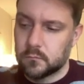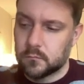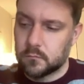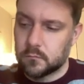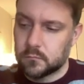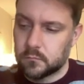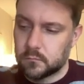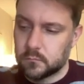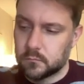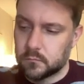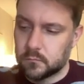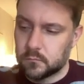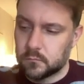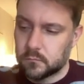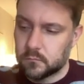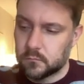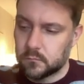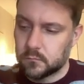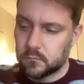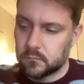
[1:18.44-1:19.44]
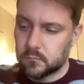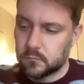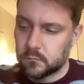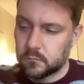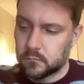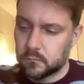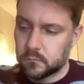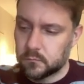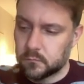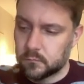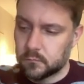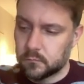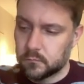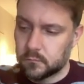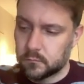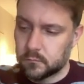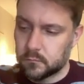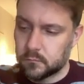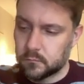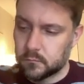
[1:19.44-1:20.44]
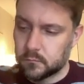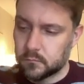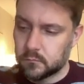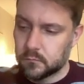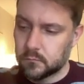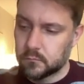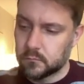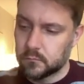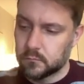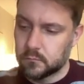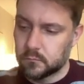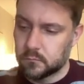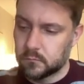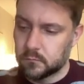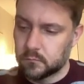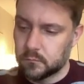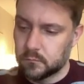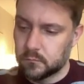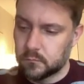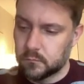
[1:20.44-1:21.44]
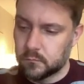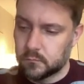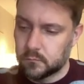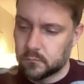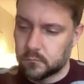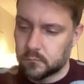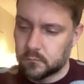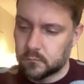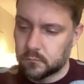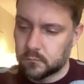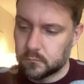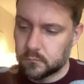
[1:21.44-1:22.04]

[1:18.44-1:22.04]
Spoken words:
(silent)